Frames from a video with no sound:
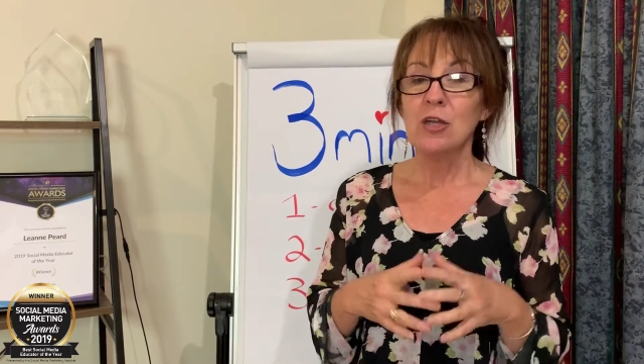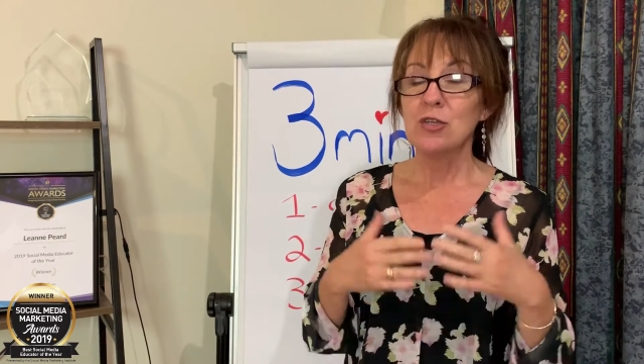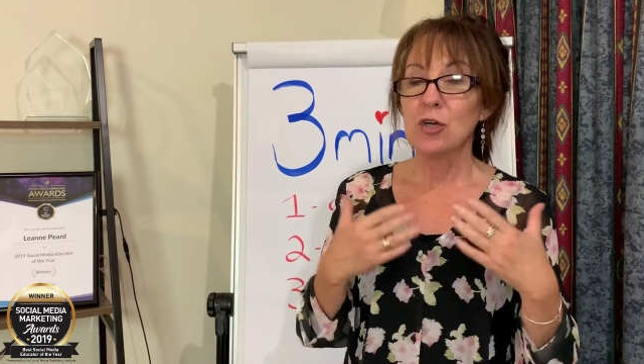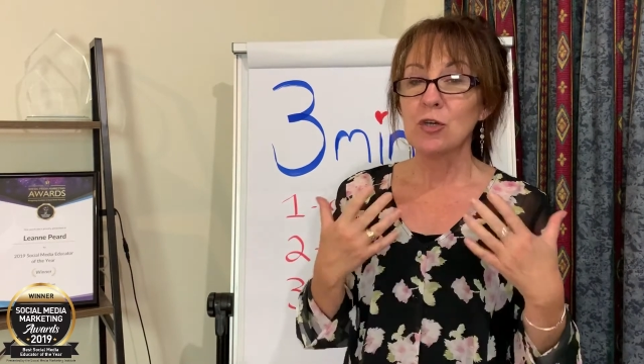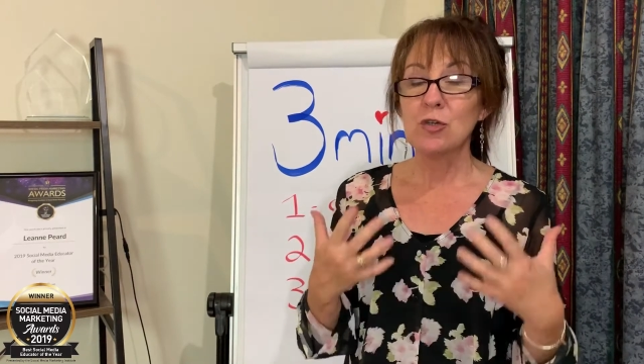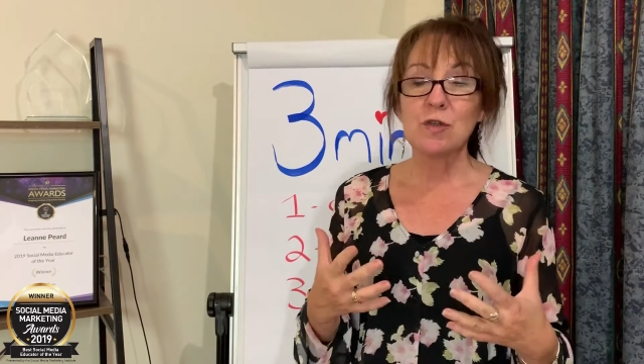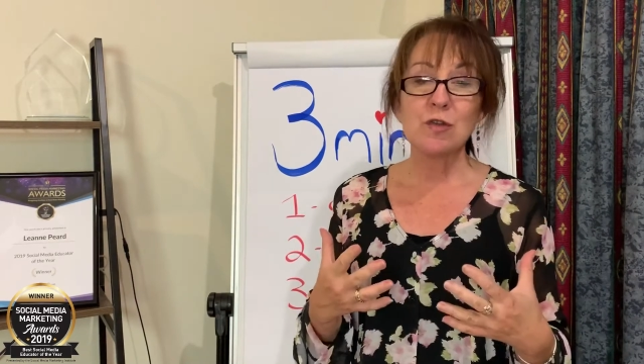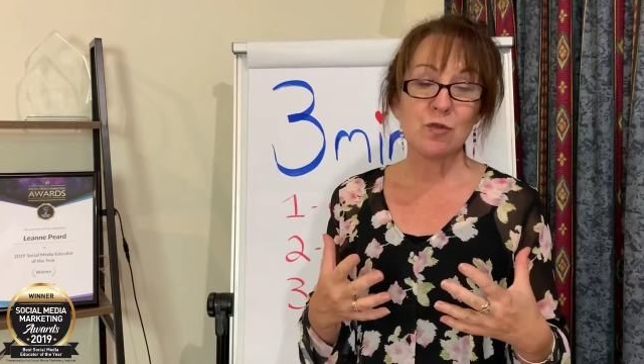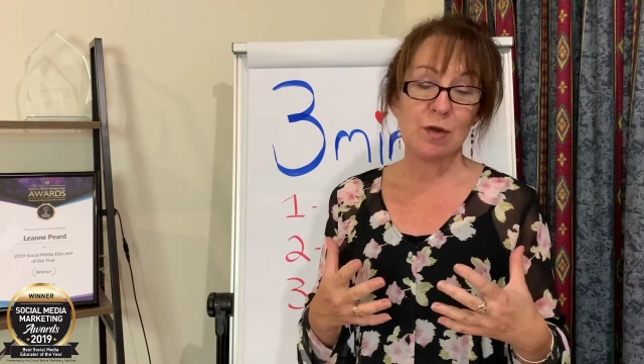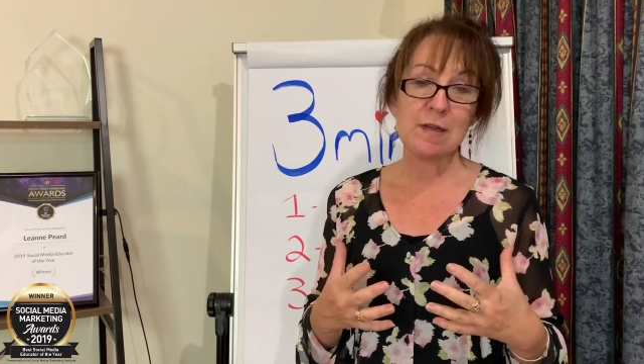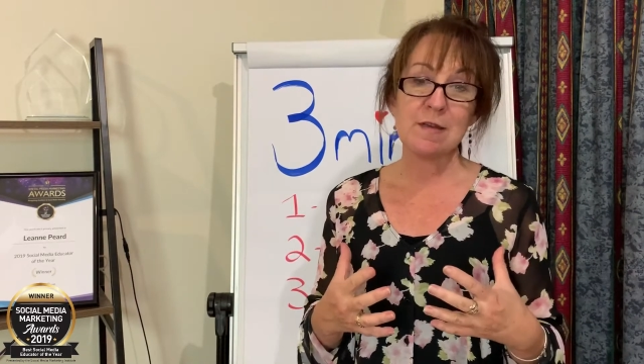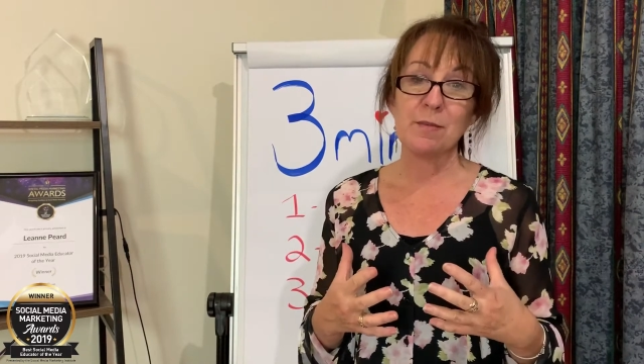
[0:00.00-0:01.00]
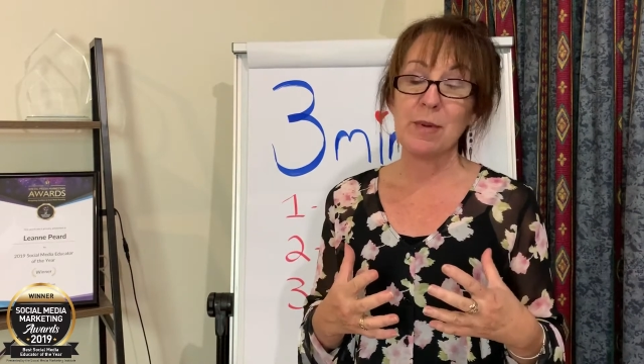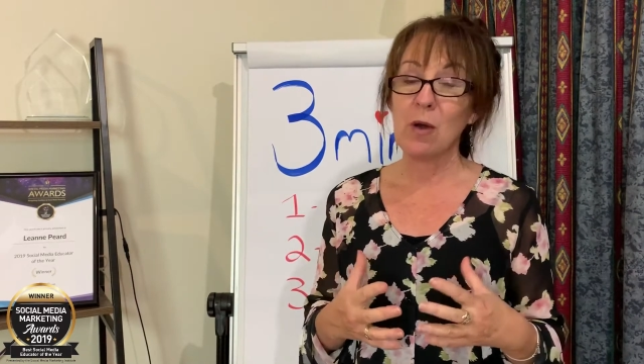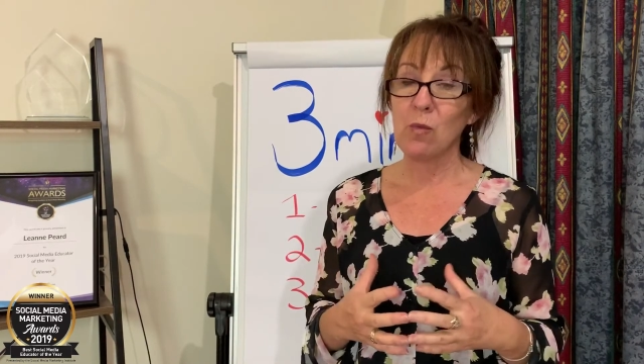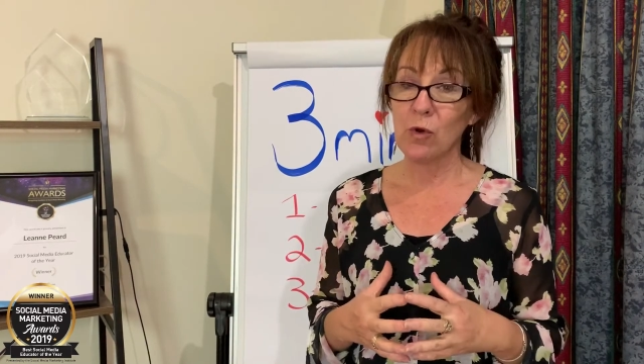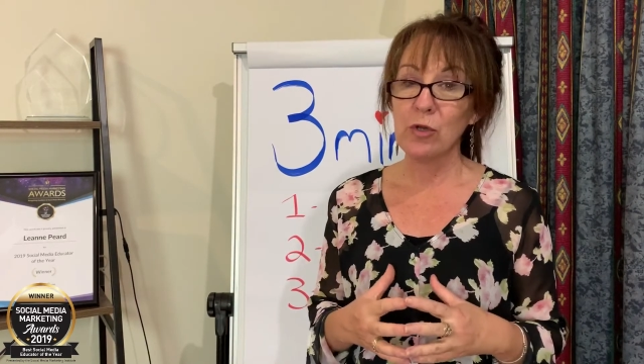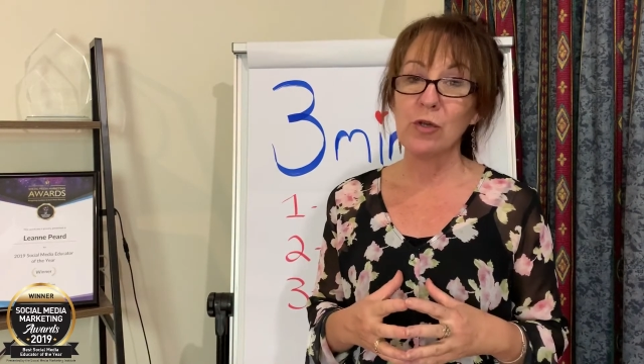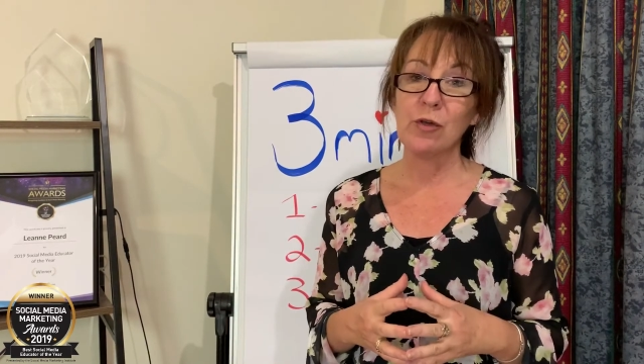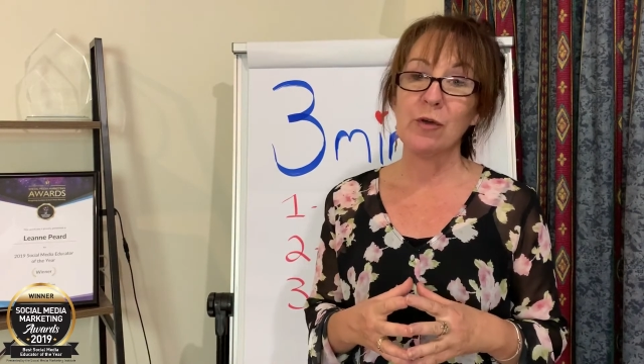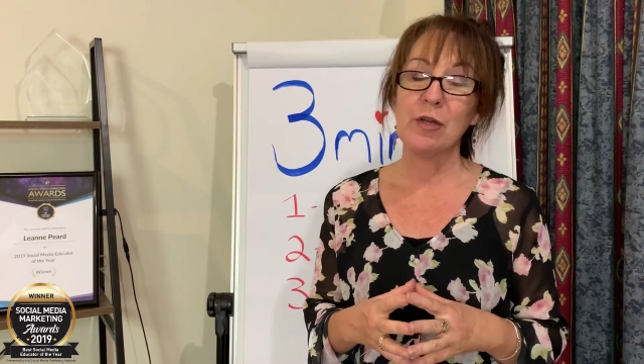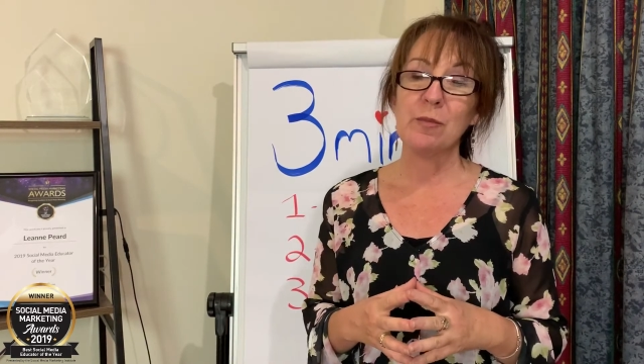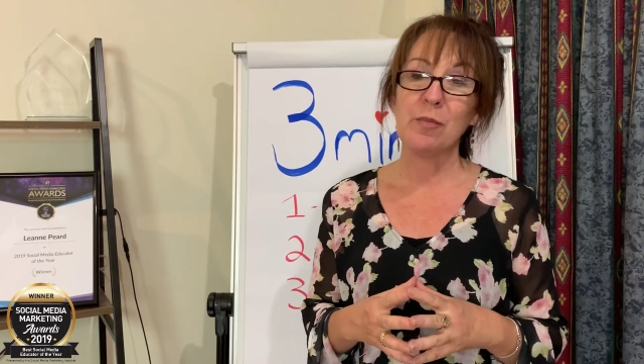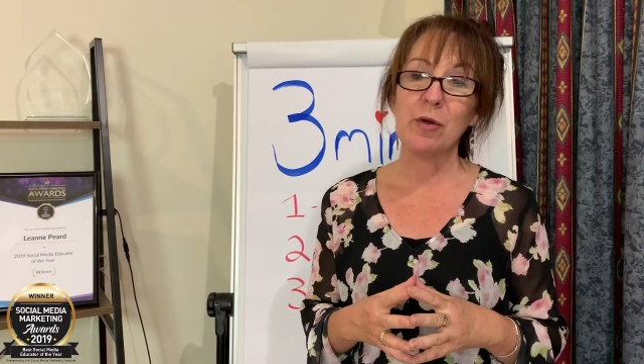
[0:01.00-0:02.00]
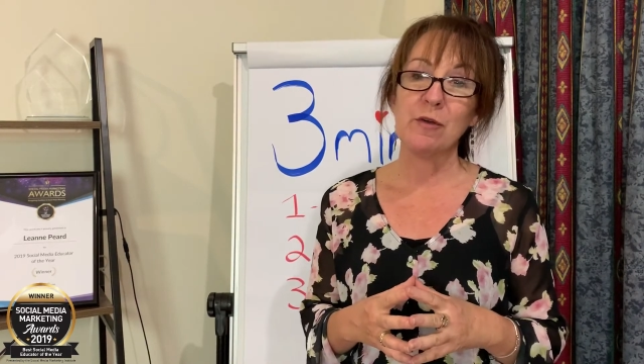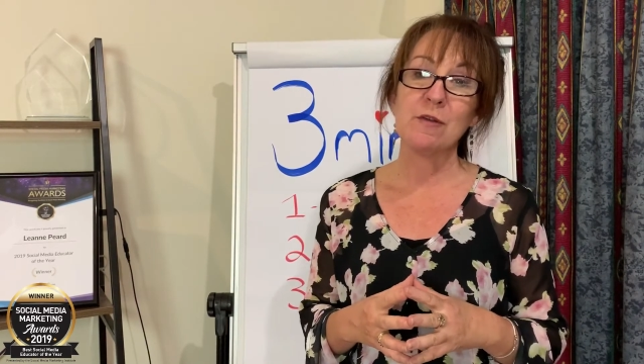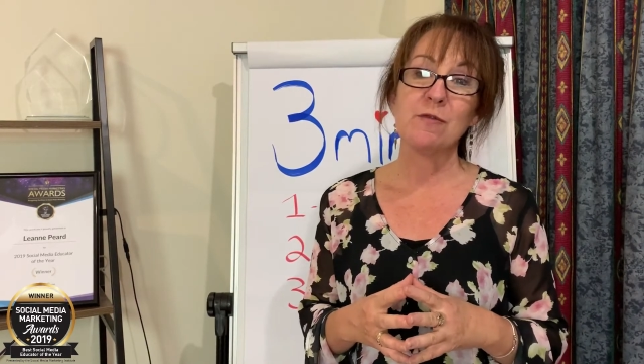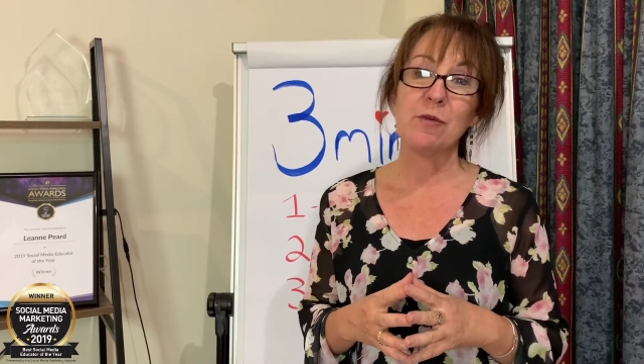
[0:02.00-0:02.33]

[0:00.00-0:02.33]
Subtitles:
Don't stress about what you're going to post